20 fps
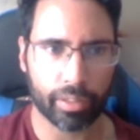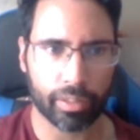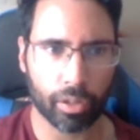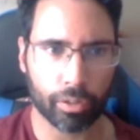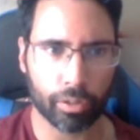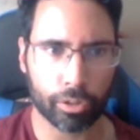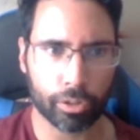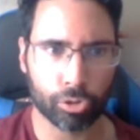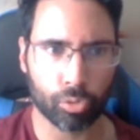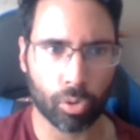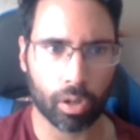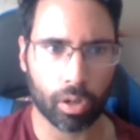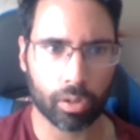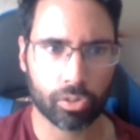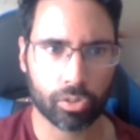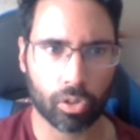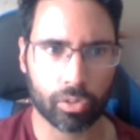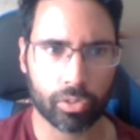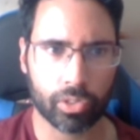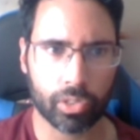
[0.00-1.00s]
and the other
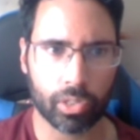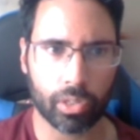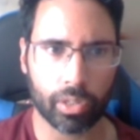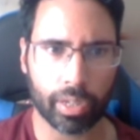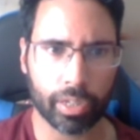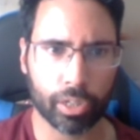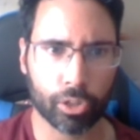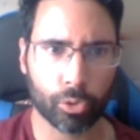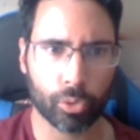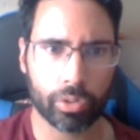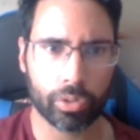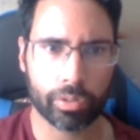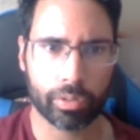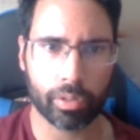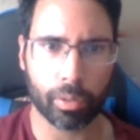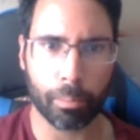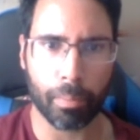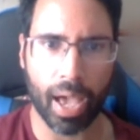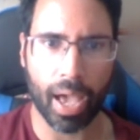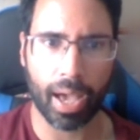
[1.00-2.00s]
drugs are seeing
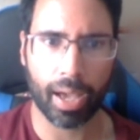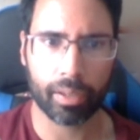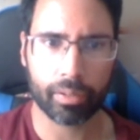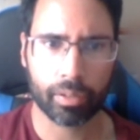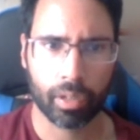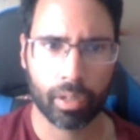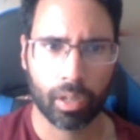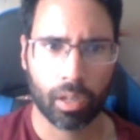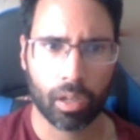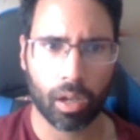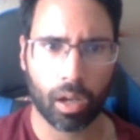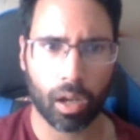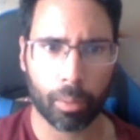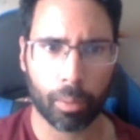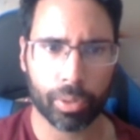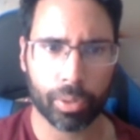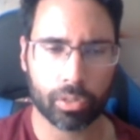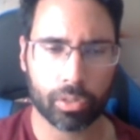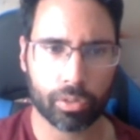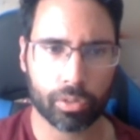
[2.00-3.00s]
increased demand
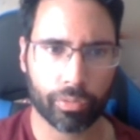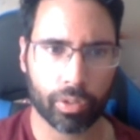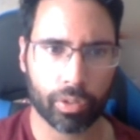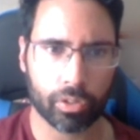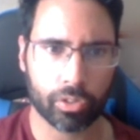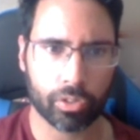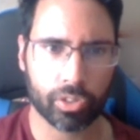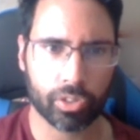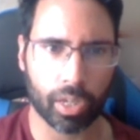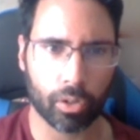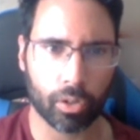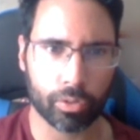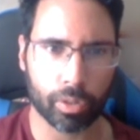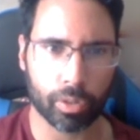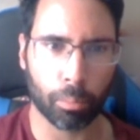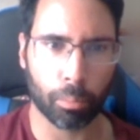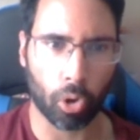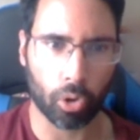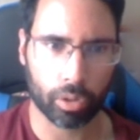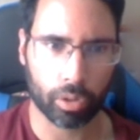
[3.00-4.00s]
uh, because of their
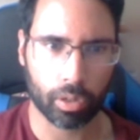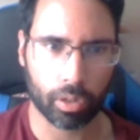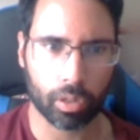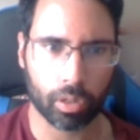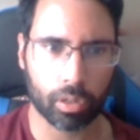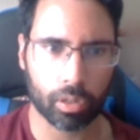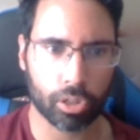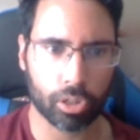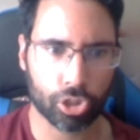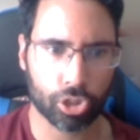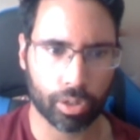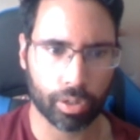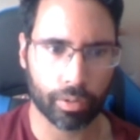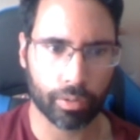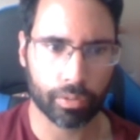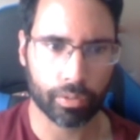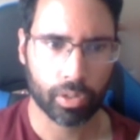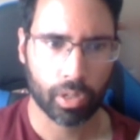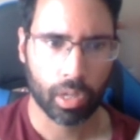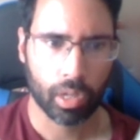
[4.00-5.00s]
sales and marketing
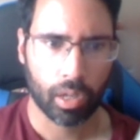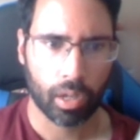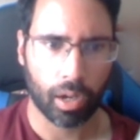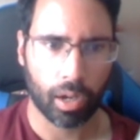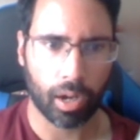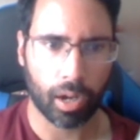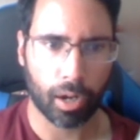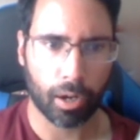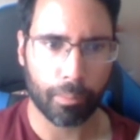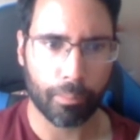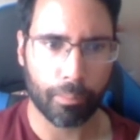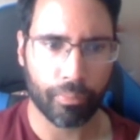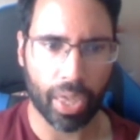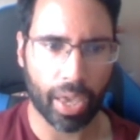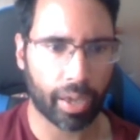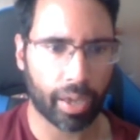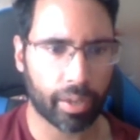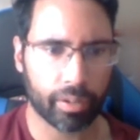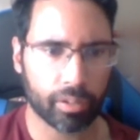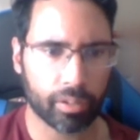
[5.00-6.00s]
initiatives. Um,
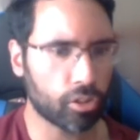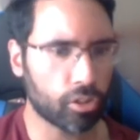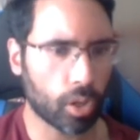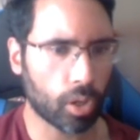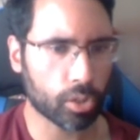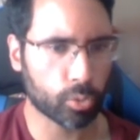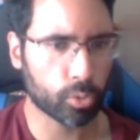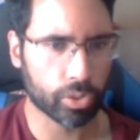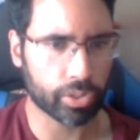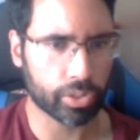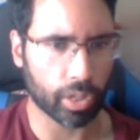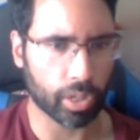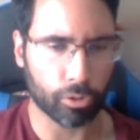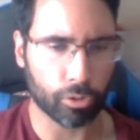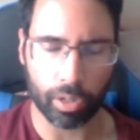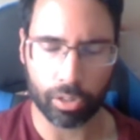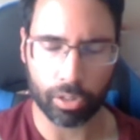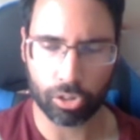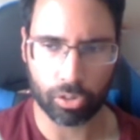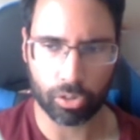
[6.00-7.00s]
and, you know, as we
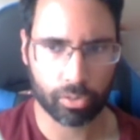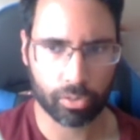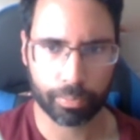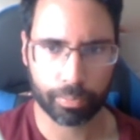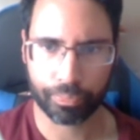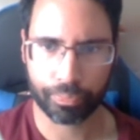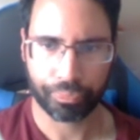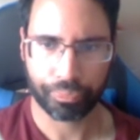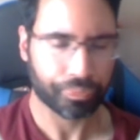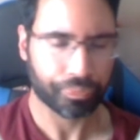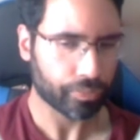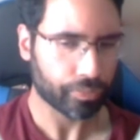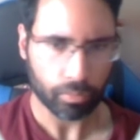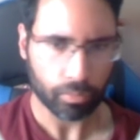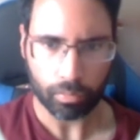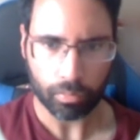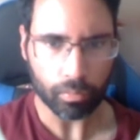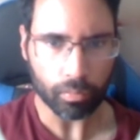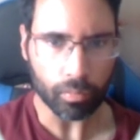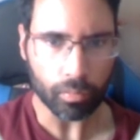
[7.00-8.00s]
said, right, just
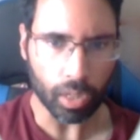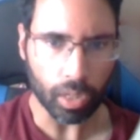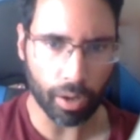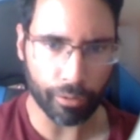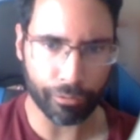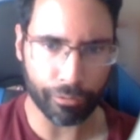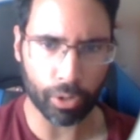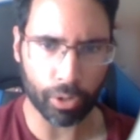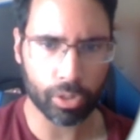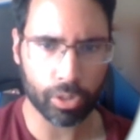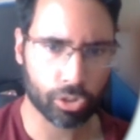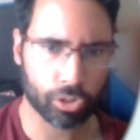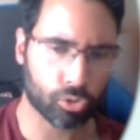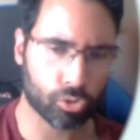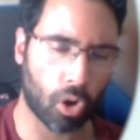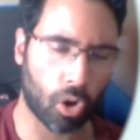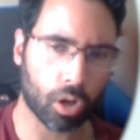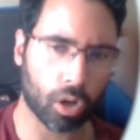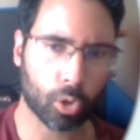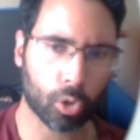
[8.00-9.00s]
a very
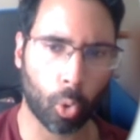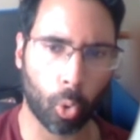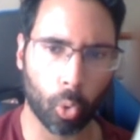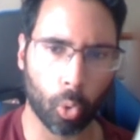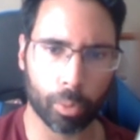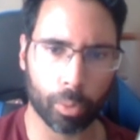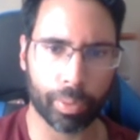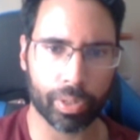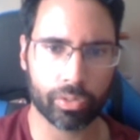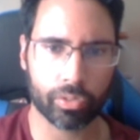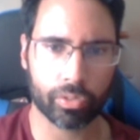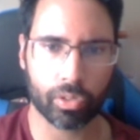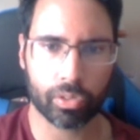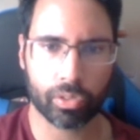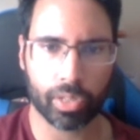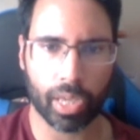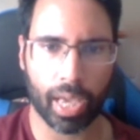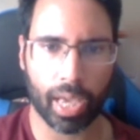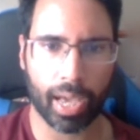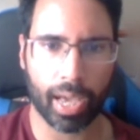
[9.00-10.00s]
strong core
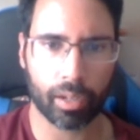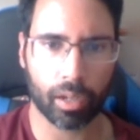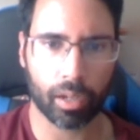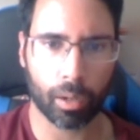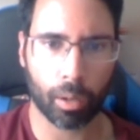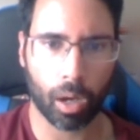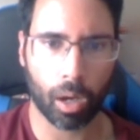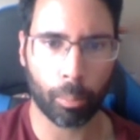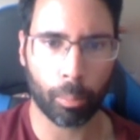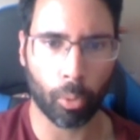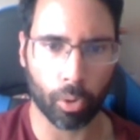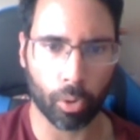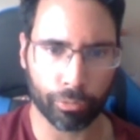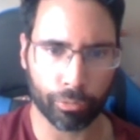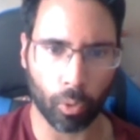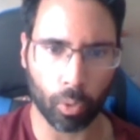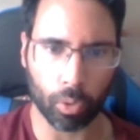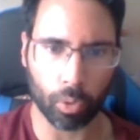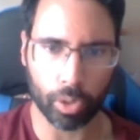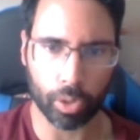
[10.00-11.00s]
business and a, a
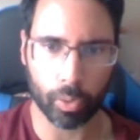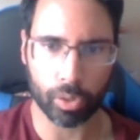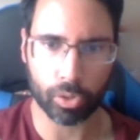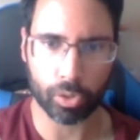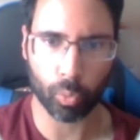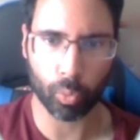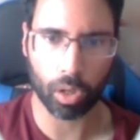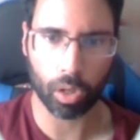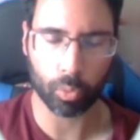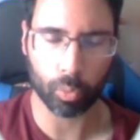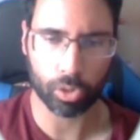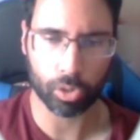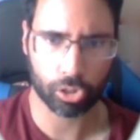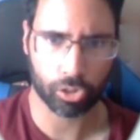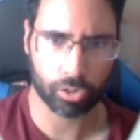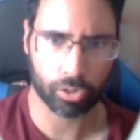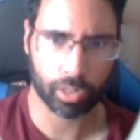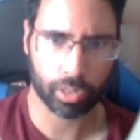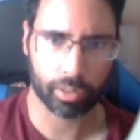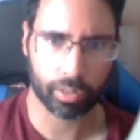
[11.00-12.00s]
portfolio as well,
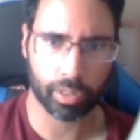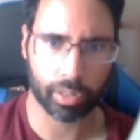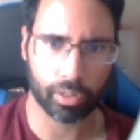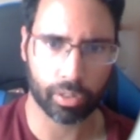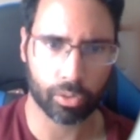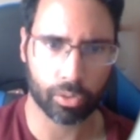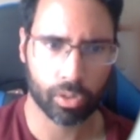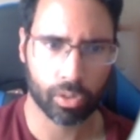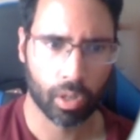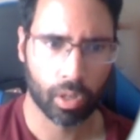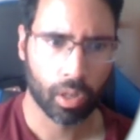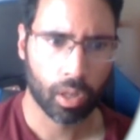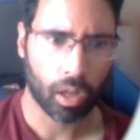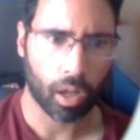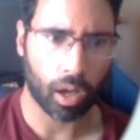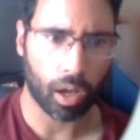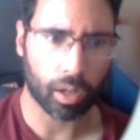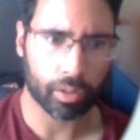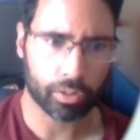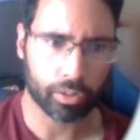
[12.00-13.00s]
which just continues
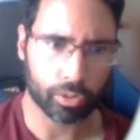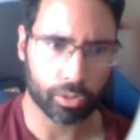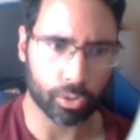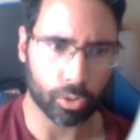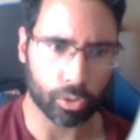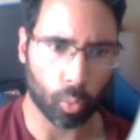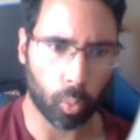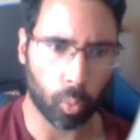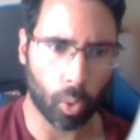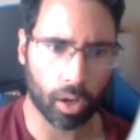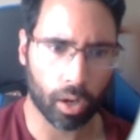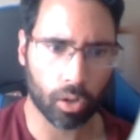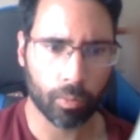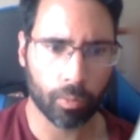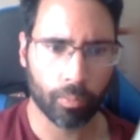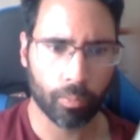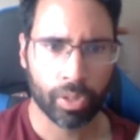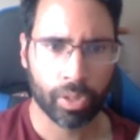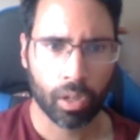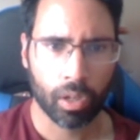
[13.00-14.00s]
uh, to do
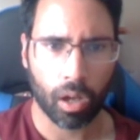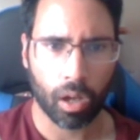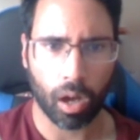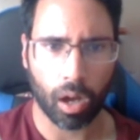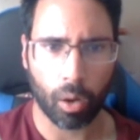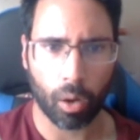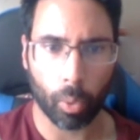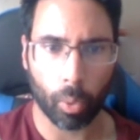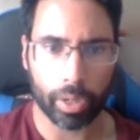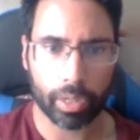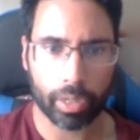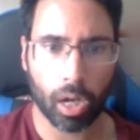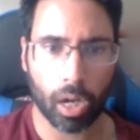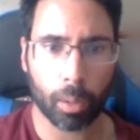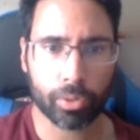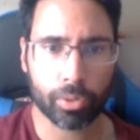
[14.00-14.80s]
well. Uh, when